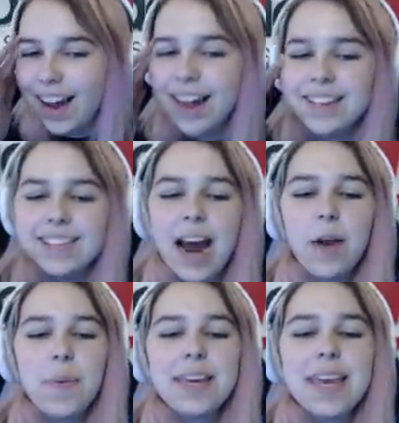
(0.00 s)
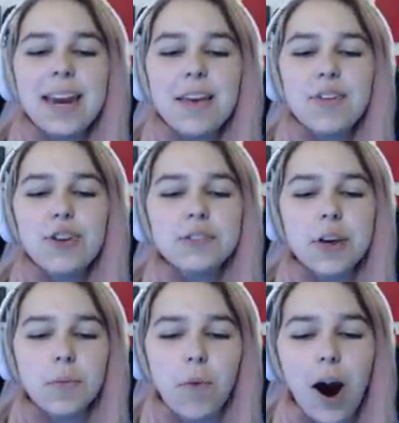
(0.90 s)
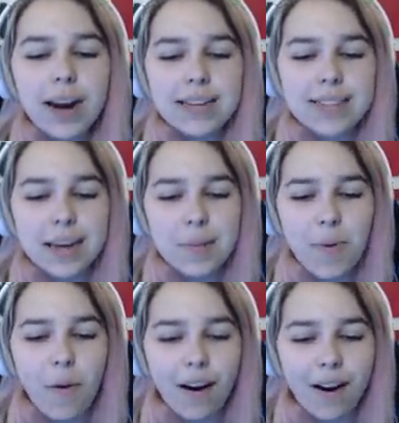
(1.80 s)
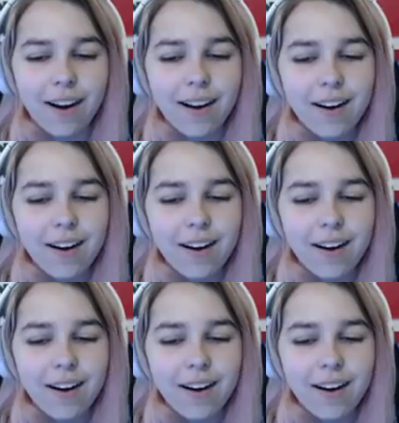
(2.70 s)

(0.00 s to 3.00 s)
Chad, we can't even use our rockets anymore.